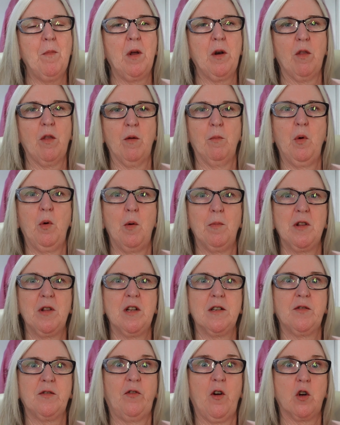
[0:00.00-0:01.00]
at the moment
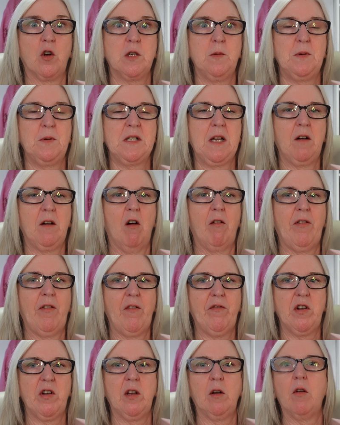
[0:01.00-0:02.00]
there's 40% off
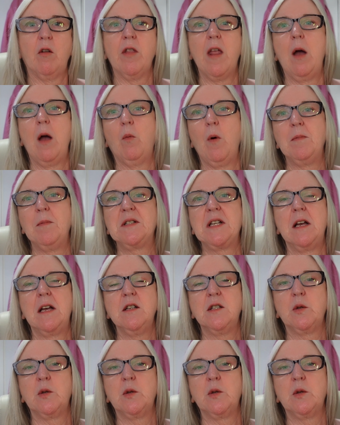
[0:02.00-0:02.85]
everything on their website.